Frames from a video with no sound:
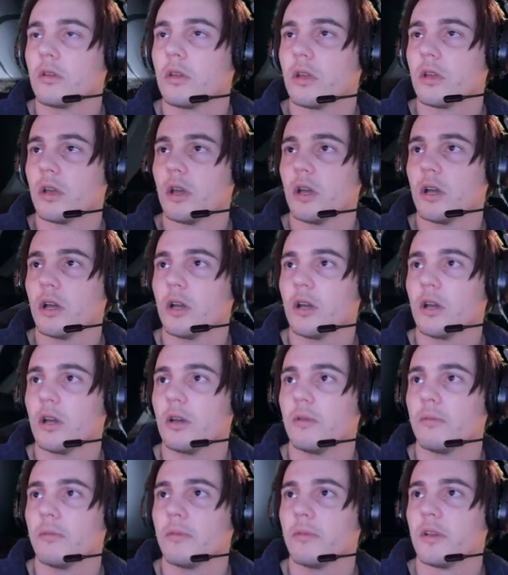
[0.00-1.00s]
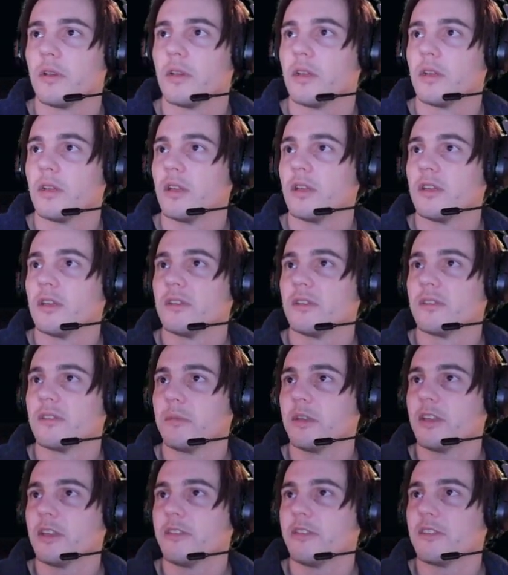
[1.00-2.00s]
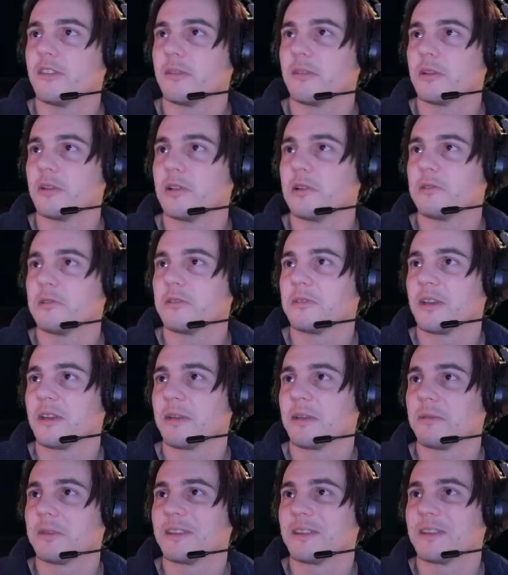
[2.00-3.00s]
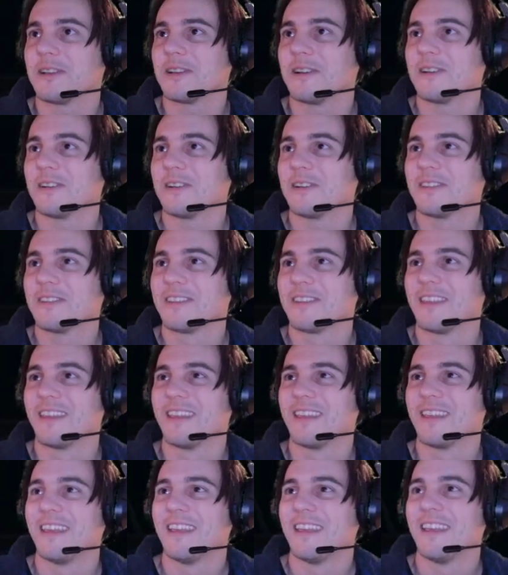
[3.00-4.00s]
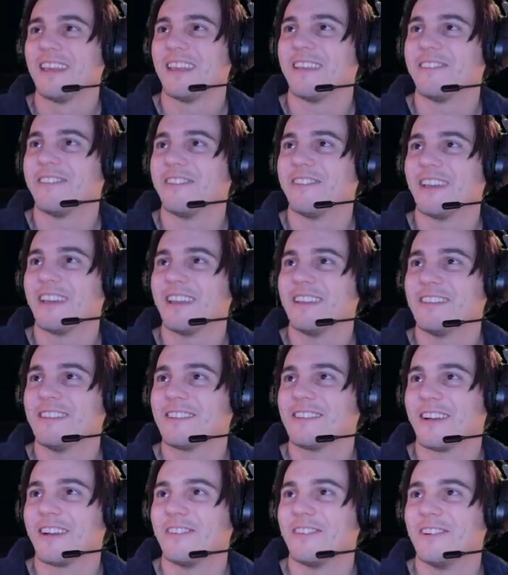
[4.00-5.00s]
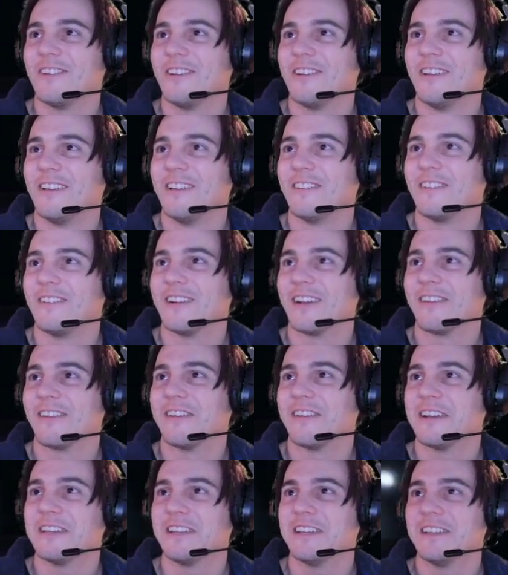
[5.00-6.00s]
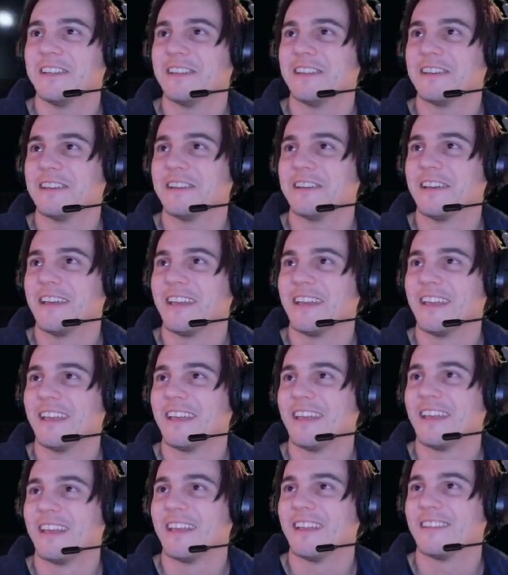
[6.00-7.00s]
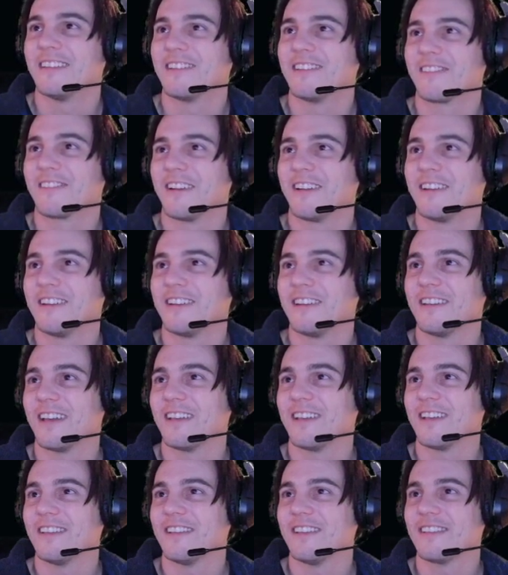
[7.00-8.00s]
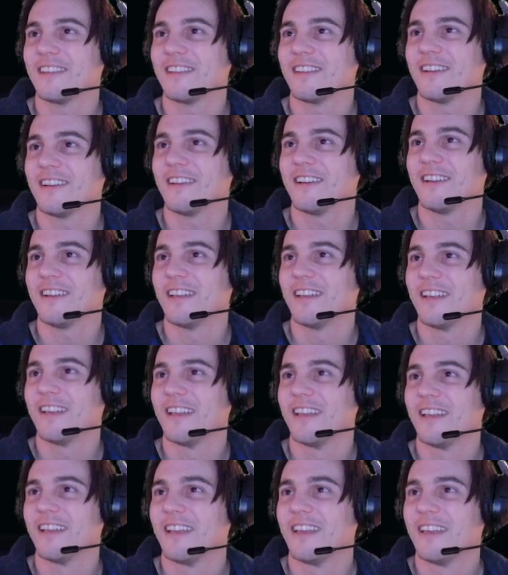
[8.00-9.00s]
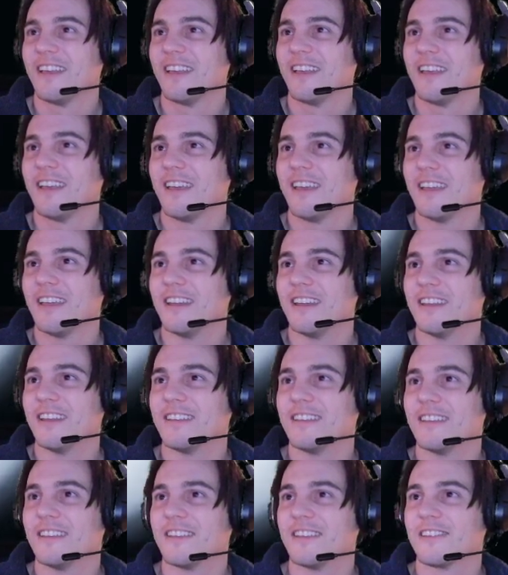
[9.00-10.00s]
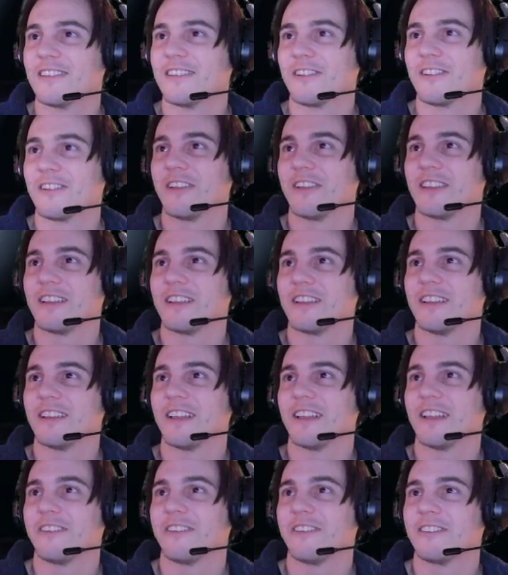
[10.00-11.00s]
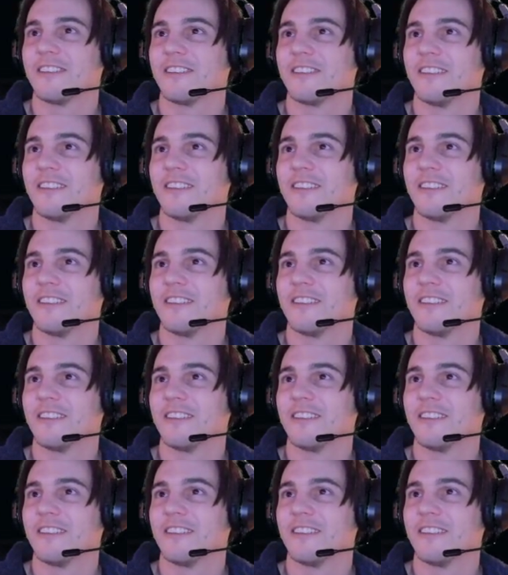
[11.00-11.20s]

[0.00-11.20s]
So I'm gonna give you some alone time with the ghost. If you get in trouble, what I want you to do is to run down this hall and into this room on the left.